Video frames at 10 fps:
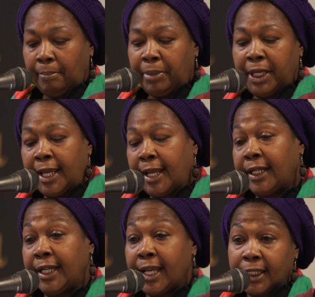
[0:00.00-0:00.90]

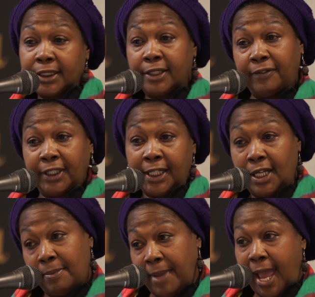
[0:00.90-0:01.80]
being negatively
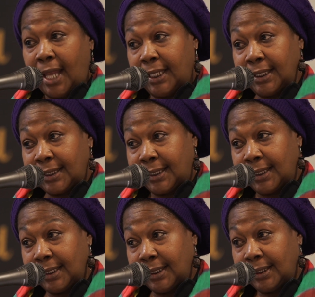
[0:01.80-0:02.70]
unbalanced.